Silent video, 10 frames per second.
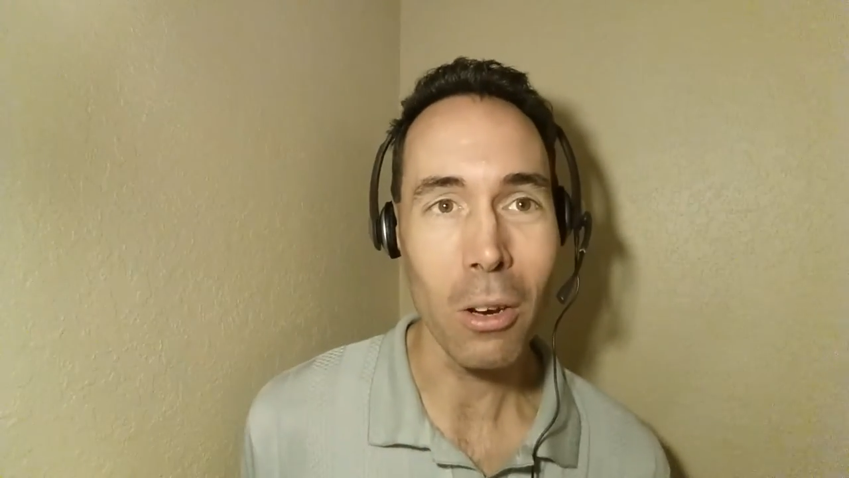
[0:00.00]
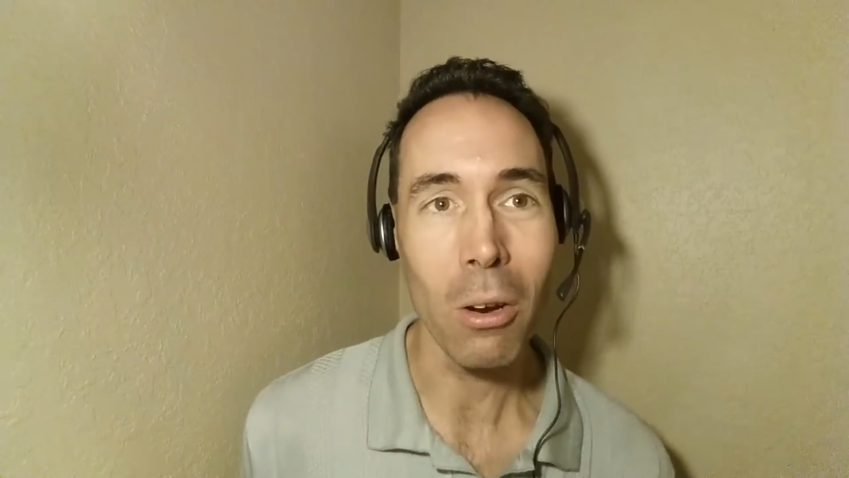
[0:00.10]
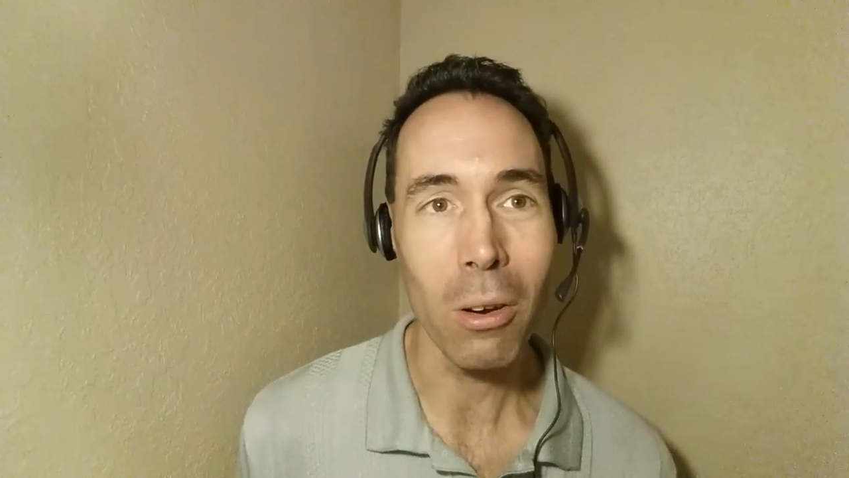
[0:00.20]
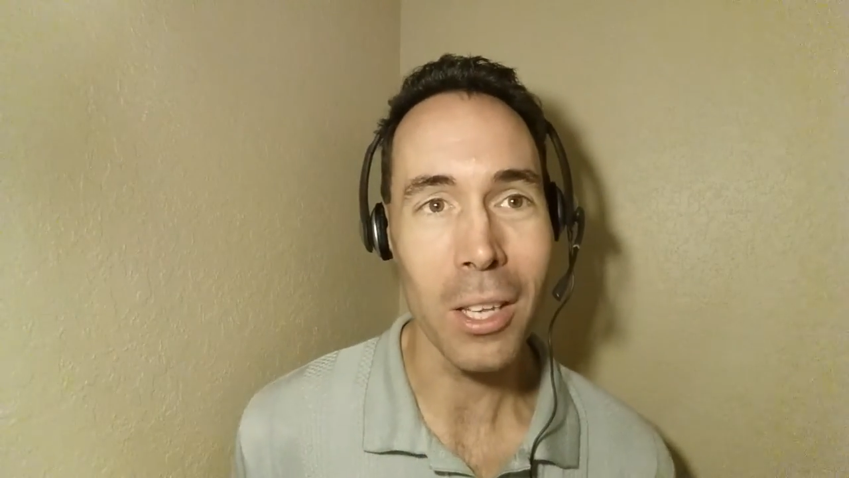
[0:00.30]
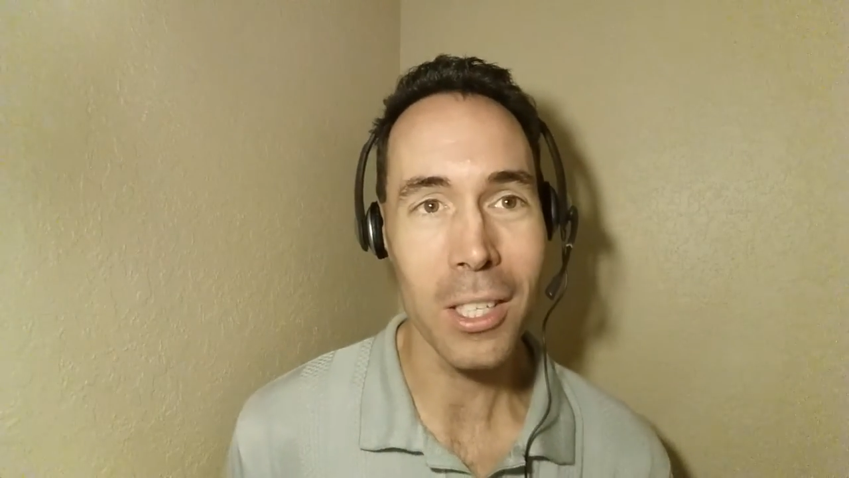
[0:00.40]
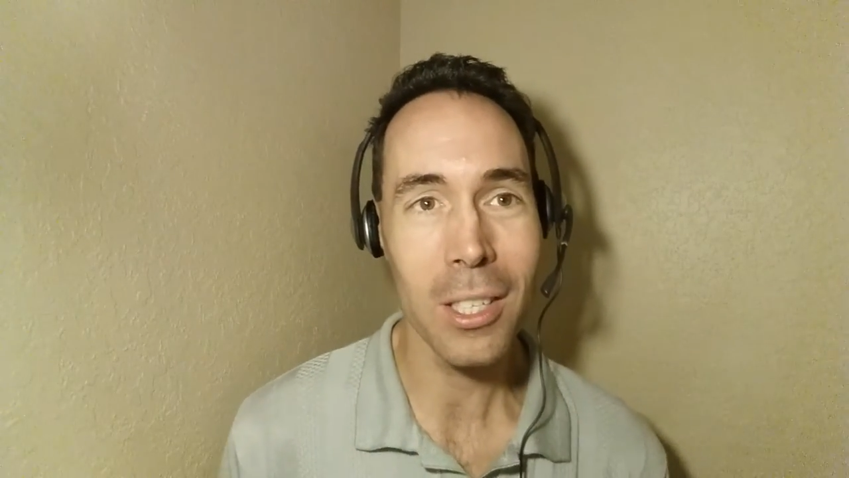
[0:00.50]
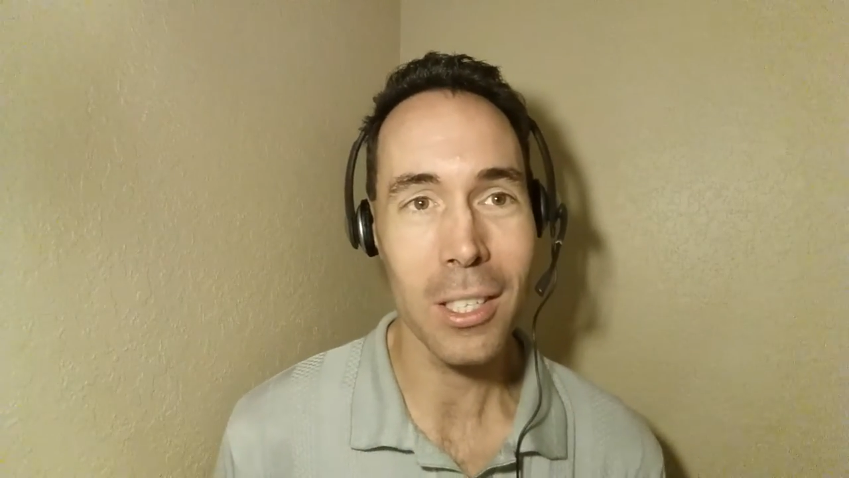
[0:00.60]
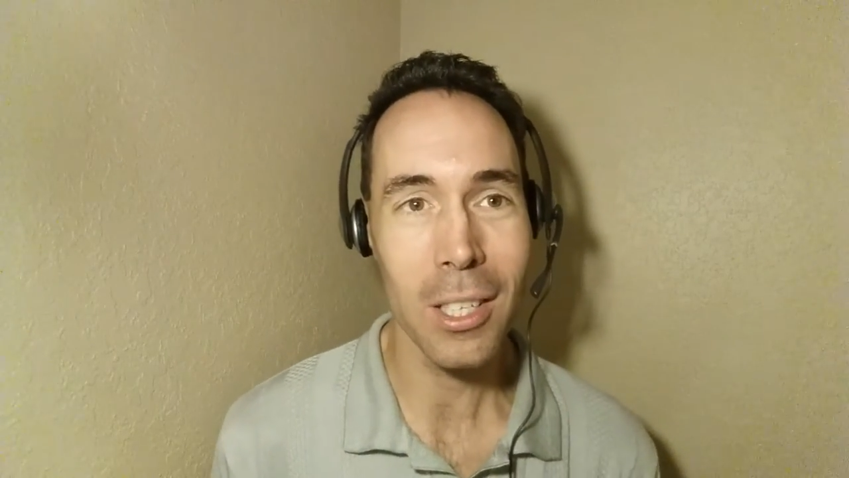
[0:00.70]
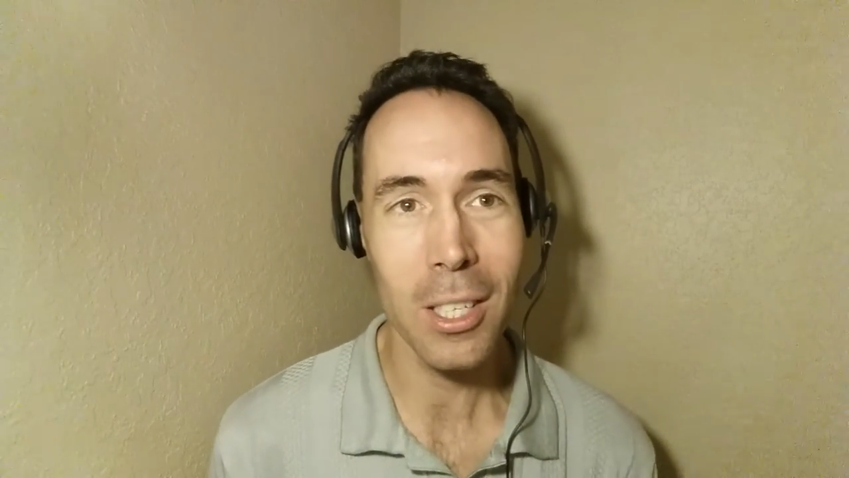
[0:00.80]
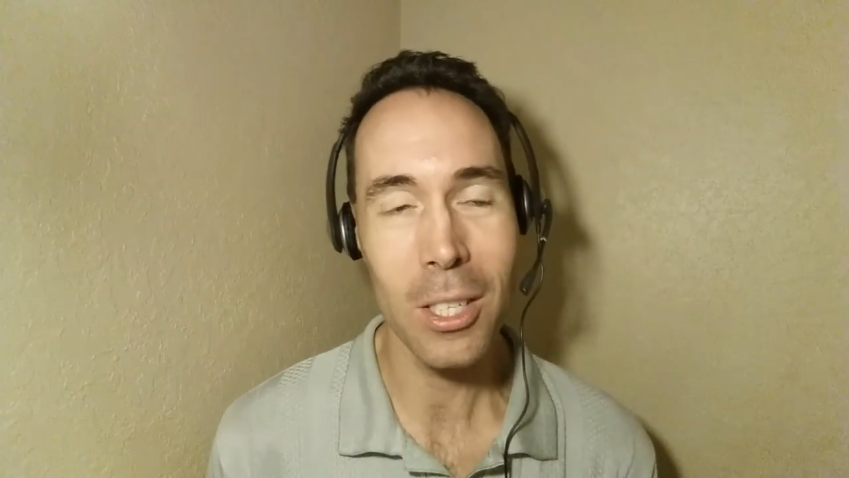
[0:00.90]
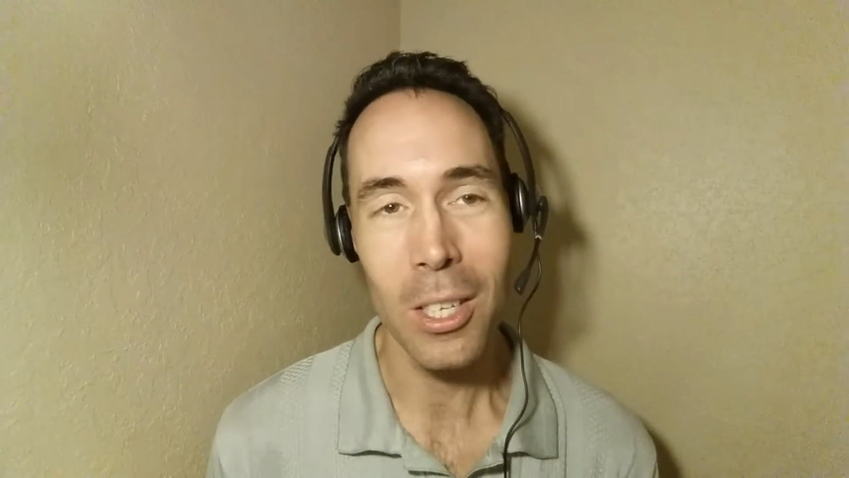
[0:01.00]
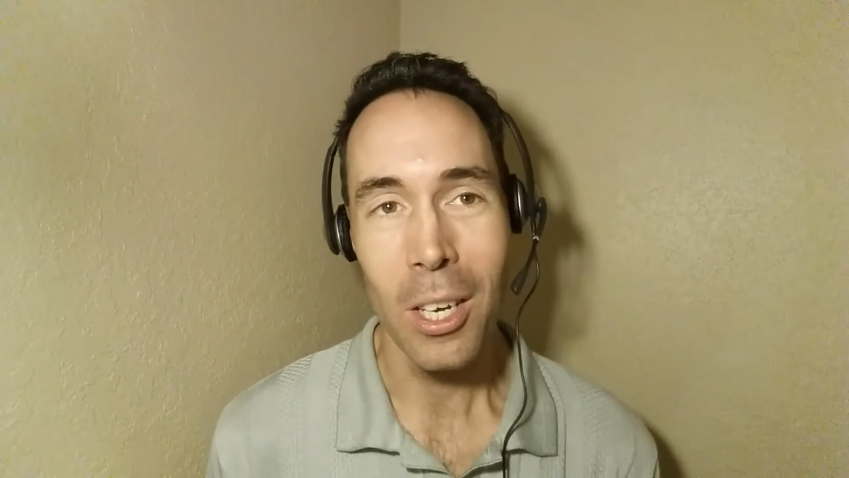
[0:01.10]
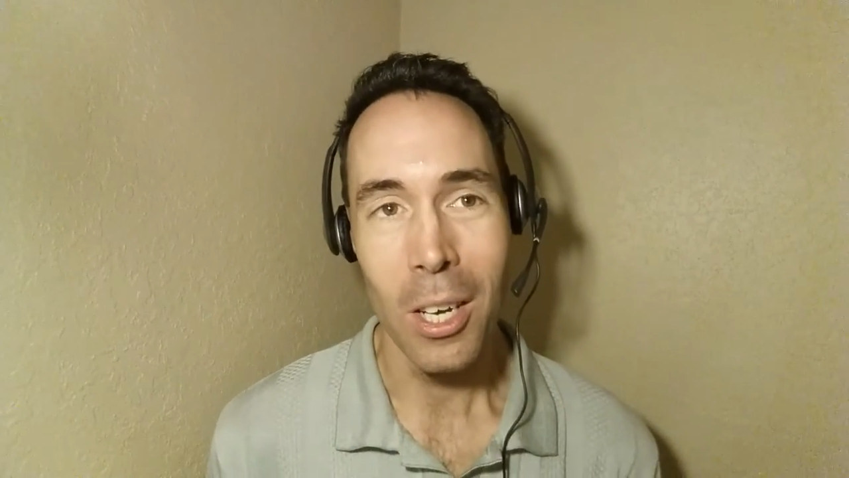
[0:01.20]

you know, and this is, this is